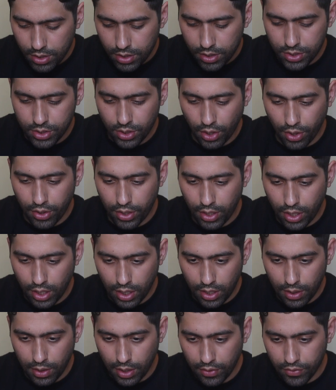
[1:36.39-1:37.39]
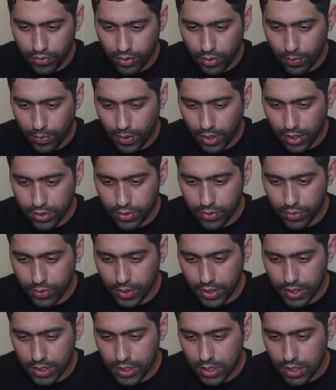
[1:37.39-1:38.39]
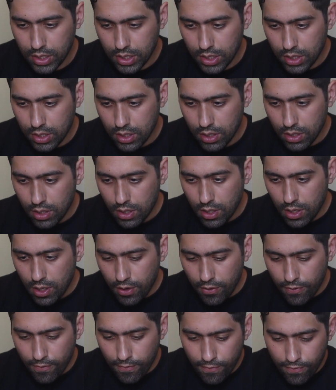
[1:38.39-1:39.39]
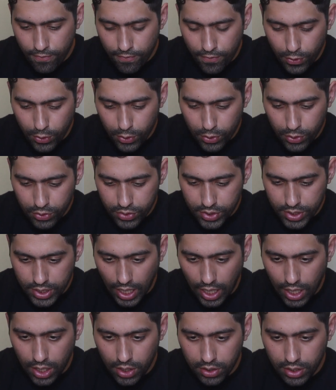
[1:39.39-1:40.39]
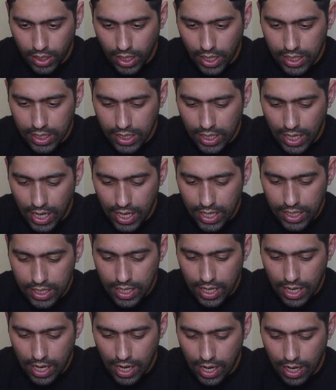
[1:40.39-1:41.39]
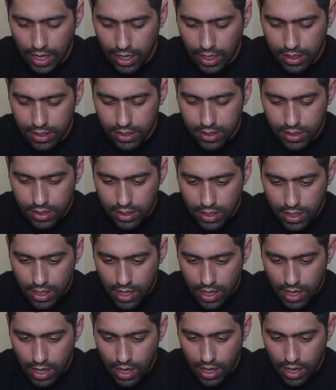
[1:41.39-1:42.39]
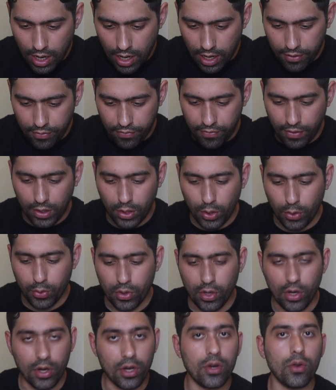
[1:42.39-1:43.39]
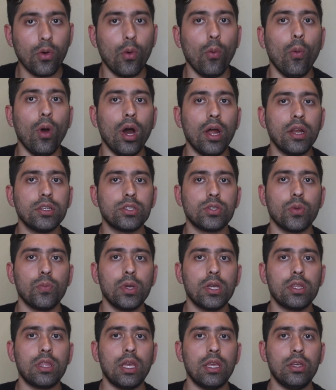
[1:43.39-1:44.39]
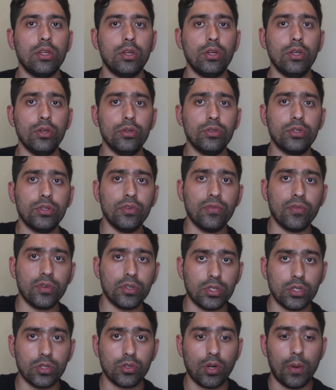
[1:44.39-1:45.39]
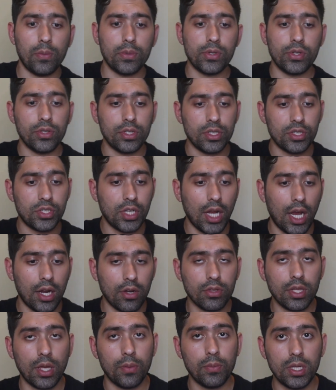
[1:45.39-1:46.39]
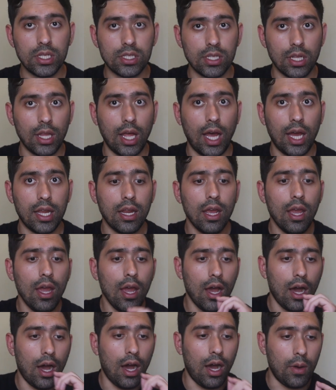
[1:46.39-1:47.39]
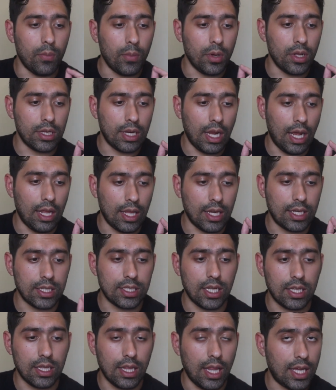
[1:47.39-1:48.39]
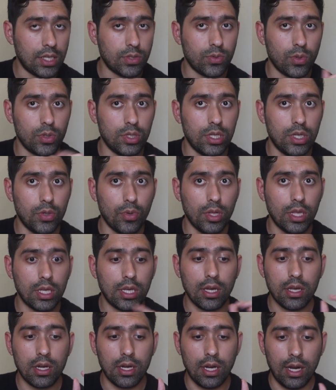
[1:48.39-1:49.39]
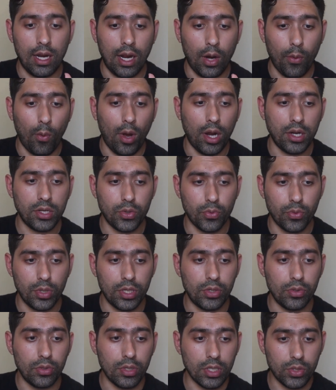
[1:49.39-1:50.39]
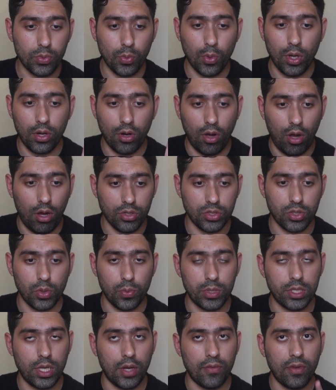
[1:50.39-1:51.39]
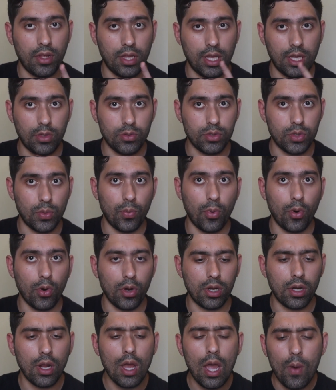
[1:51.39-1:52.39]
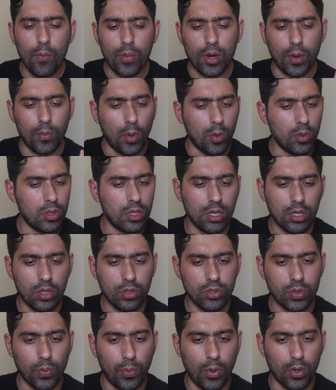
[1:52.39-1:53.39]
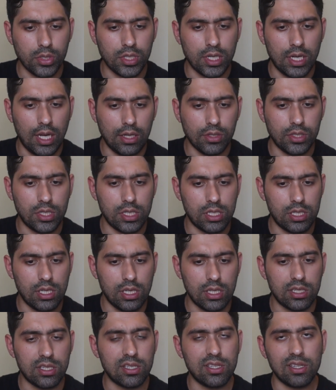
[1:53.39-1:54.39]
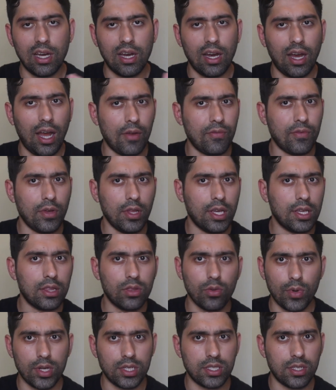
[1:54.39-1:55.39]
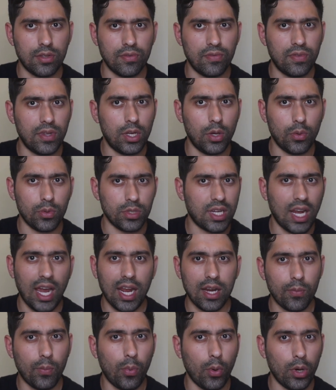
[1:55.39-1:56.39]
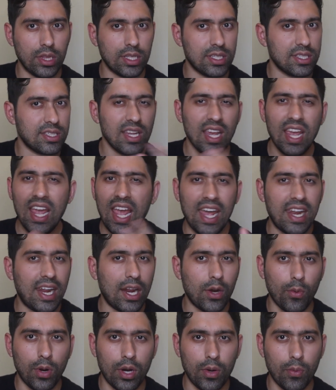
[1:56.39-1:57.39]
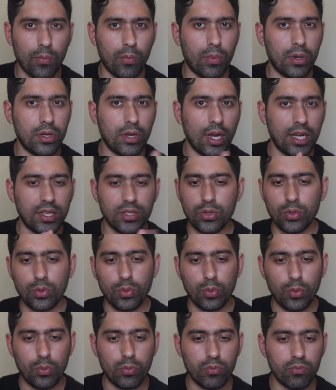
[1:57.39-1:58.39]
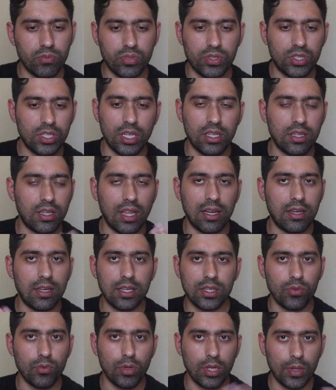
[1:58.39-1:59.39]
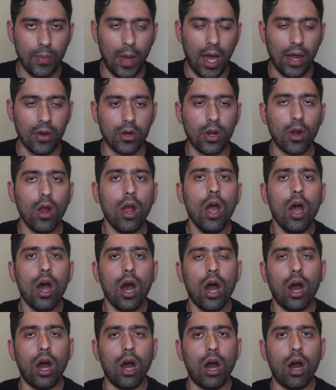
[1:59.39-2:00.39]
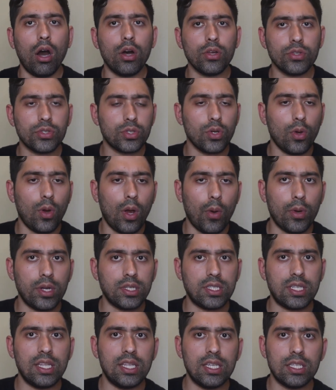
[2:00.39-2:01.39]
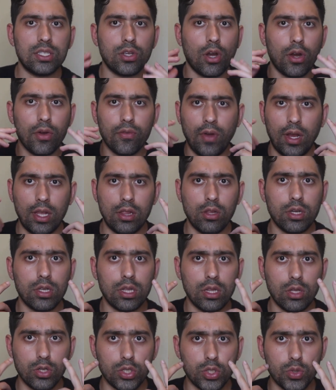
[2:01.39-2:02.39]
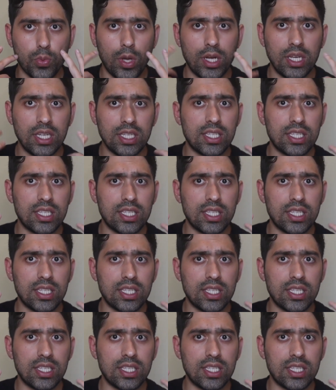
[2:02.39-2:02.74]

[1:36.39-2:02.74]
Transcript: sorry, I have to go back to it, Voodoo Style 88 and a fellow nerd 1. So big thank you to you two for subscribing to this channel. That means a lot. But yeah, like I said, the last one did really good, and I want to redo this one also because I felt like it was important. But I'm only going to use the post analysis since I felt like the rest of the video was kind of pointless, and I don't want to put you guys through shit that doesn't really matter. Also, I want to say this. Sorry if I look a little sweaty